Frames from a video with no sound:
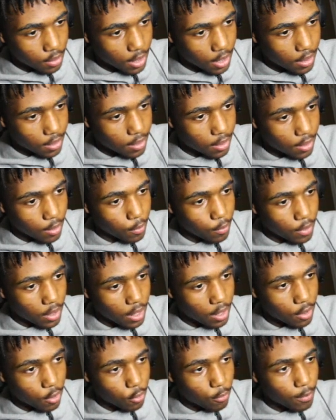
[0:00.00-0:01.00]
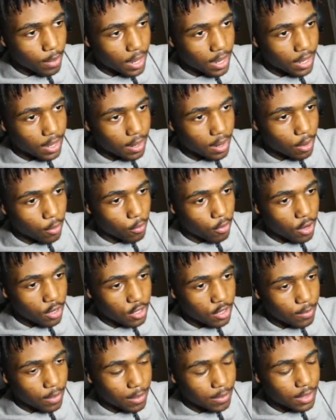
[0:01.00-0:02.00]
And then when I go back and I watch
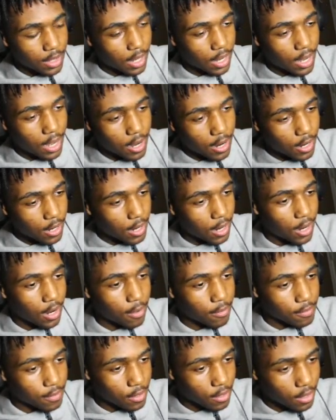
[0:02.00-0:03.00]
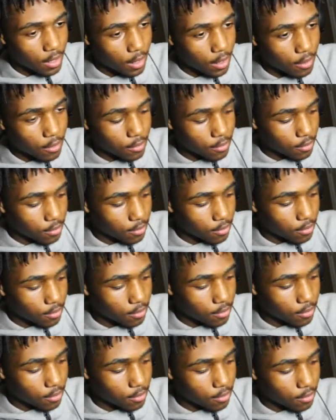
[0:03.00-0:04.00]
them, I was like, how did I not figure that out?
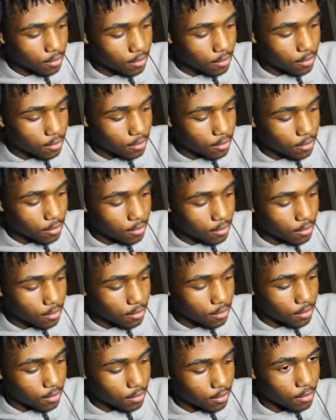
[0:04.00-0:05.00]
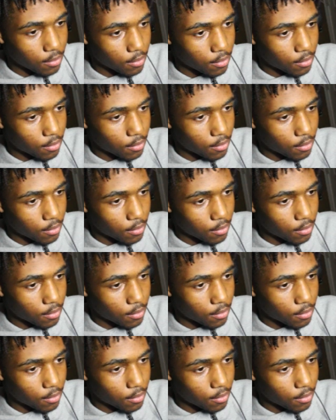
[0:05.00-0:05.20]
Because you're an idiot, that's how.